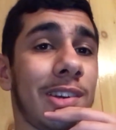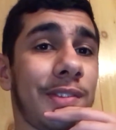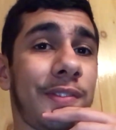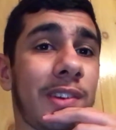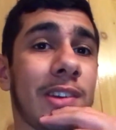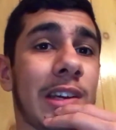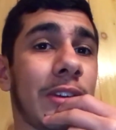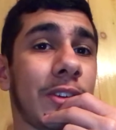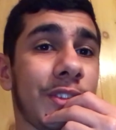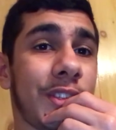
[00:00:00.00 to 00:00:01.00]
I think
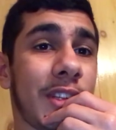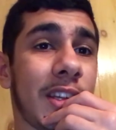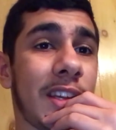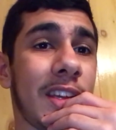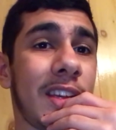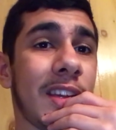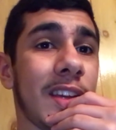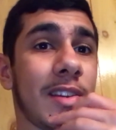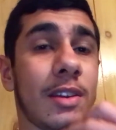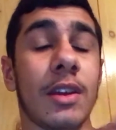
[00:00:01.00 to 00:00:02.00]
I'll say
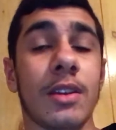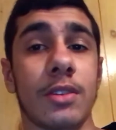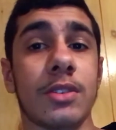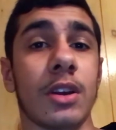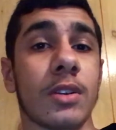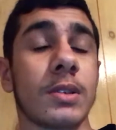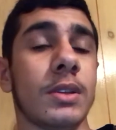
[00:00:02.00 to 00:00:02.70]
duck